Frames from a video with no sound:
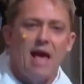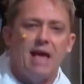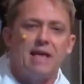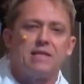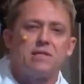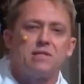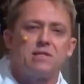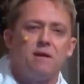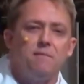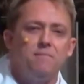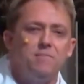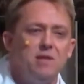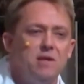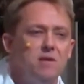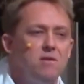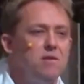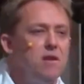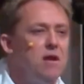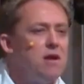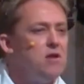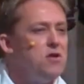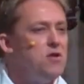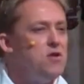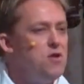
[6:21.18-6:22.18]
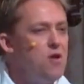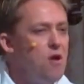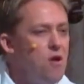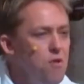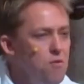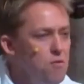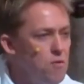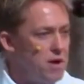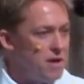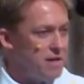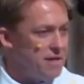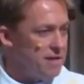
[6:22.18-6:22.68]
as something
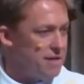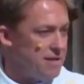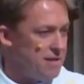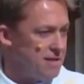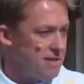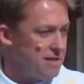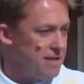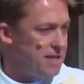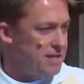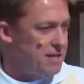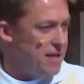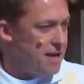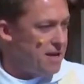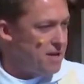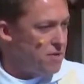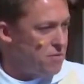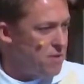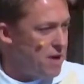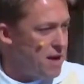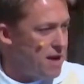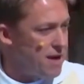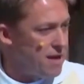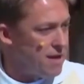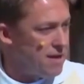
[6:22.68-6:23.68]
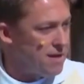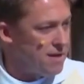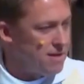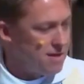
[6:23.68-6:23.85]
no one can take away.